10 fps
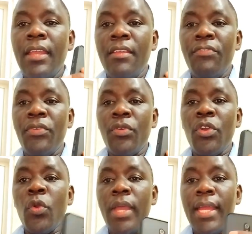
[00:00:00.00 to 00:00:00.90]
If you know
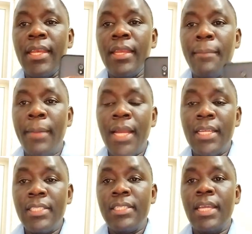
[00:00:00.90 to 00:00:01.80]
you were in the
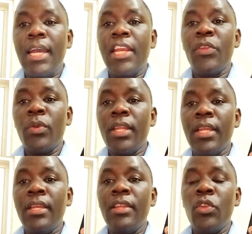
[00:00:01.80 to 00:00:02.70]
marriage and
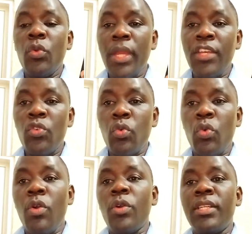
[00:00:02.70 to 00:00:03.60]
you went to
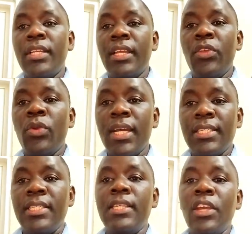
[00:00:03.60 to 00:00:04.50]
court, you
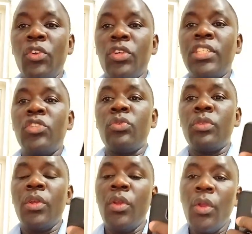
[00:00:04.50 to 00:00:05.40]
asked the court
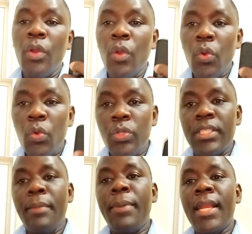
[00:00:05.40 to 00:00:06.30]
to
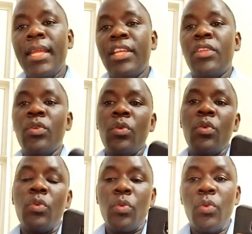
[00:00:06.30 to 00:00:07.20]
separate
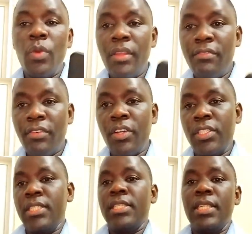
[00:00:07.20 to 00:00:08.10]
you, to do
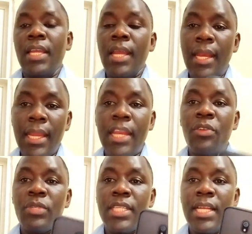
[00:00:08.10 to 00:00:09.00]
divorce, then
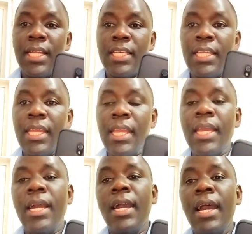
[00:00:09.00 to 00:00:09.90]
you select
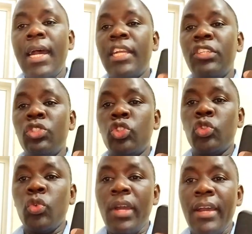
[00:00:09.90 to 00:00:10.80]
here and you
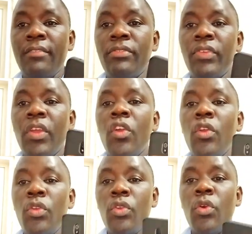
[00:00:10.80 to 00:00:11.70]
should have
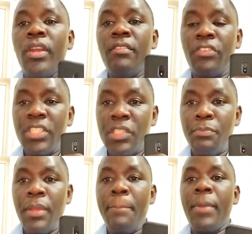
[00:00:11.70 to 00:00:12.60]
your divorce
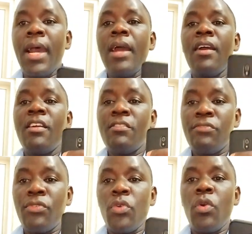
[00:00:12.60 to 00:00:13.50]
paper
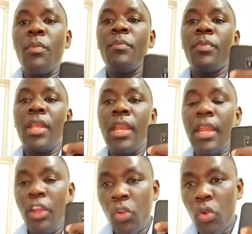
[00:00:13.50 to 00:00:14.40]
from
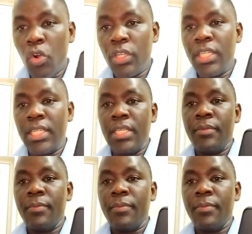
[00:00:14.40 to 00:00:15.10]
the court.